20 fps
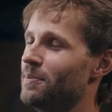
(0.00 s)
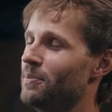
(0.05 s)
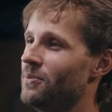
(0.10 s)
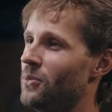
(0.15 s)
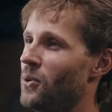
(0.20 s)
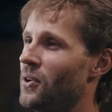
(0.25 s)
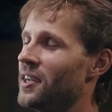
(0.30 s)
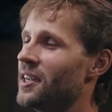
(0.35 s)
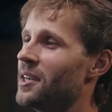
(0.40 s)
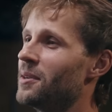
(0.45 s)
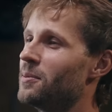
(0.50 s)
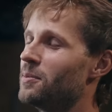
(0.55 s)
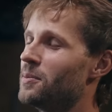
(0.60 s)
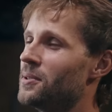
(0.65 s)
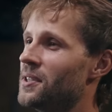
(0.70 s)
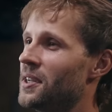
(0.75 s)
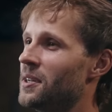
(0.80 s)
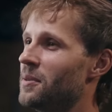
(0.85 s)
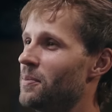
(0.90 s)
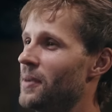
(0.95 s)

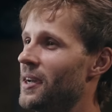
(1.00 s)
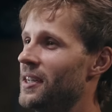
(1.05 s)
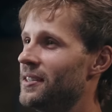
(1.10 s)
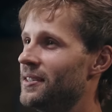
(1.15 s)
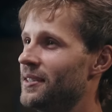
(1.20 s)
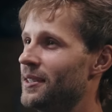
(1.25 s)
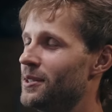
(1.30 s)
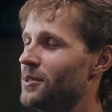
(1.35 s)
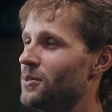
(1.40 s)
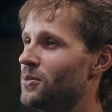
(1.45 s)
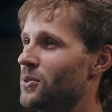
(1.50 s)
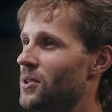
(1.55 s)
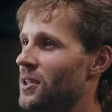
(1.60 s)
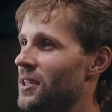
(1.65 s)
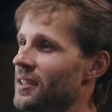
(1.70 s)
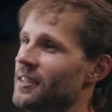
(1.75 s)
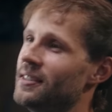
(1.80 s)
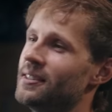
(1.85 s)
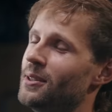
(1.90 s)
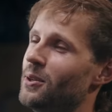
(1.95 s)
100% maintenance
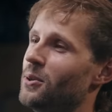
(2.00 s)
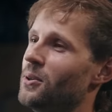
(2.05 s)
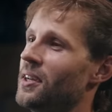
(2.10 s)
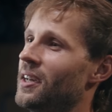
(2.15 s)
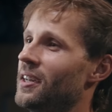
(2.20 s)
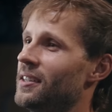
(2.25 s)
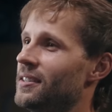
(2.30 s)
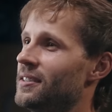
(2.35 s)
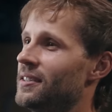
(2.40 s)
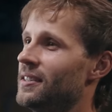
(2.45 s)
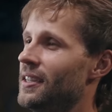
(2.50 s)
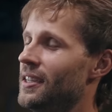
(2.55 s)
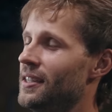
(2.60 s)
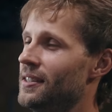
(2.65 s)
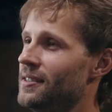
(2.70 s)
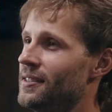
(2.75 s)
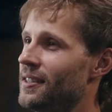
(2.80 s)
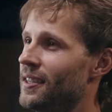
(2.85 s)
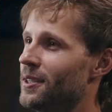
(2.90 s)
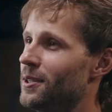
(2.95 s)
free. It's located
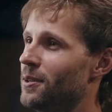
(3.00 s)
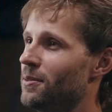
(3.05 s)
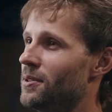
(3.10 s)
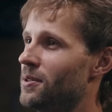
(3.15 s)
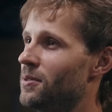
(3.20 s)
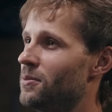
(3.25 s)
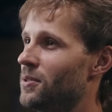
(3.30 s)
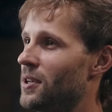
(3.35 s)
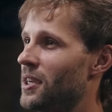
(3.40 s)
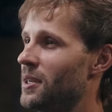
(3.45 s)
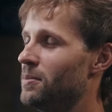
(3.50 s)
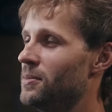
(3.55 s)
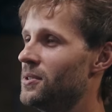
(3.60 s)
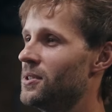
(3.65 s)
inside of the frame,